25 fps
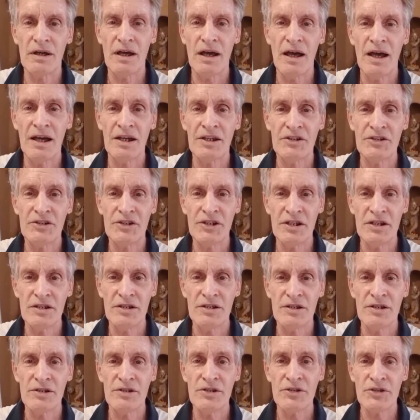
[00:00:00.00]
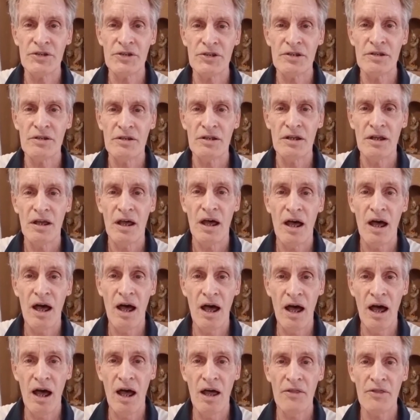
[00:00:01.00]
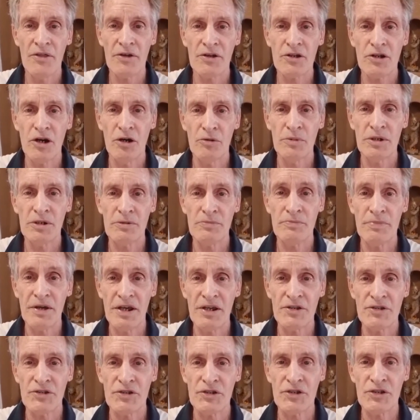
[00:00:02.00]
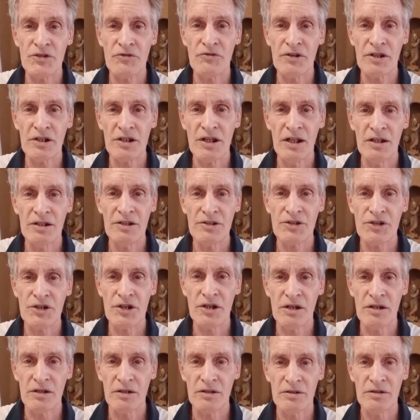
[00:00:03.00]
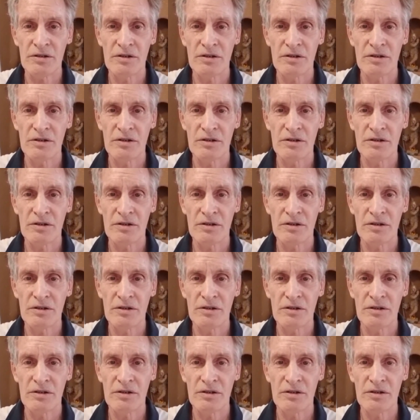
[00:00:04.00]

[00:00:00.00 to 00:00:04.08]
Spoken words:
ideas are the common basis for culture